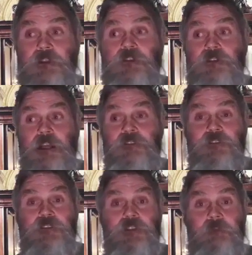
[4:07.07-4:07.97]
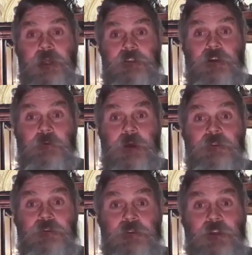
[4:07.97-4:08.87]
Every, as you can
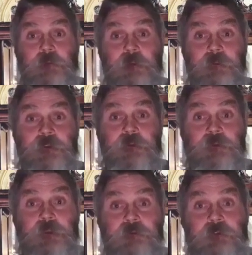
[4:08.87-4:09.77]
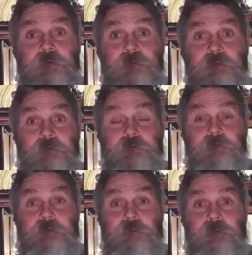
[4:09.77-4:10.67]
imagine, everybody's going to come up with something
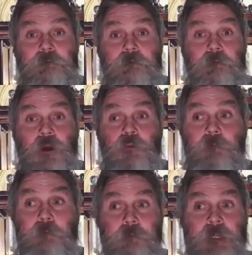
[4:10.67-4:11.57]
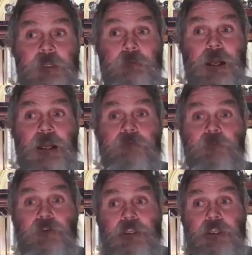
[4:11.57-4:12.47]
different. What
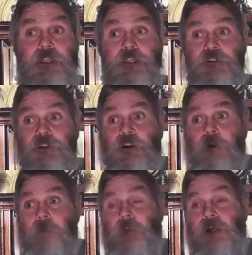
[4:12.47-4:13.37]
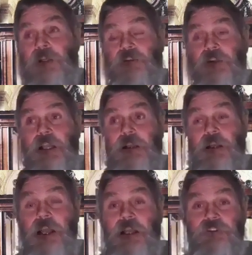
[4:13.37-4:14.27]
being mindful is,
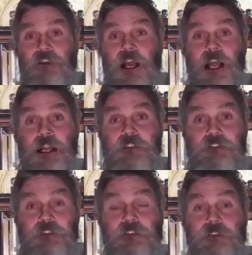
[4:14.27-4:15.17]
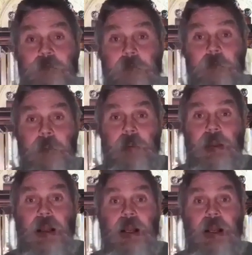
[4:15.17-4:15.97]
but as Elijah,